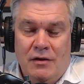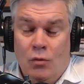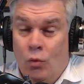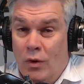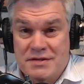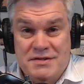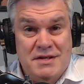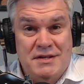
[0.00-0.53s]

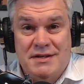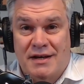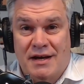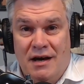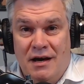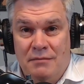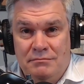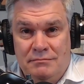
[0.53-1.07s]
Was it the
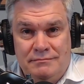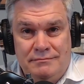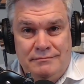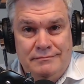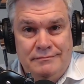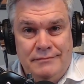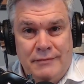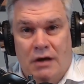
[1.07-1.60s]
gum?
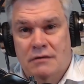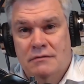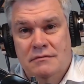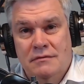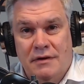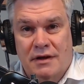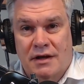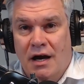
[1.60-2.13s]
No.
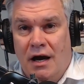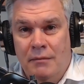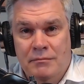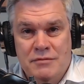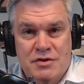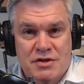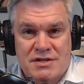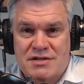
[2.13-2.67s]
The
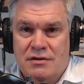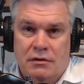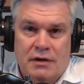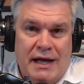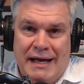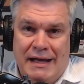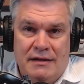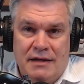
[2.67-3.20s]
gum just
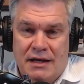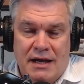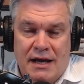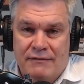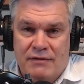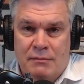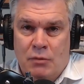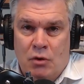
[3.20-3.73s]
delayed the
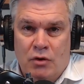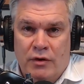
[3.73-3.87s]
inevitable.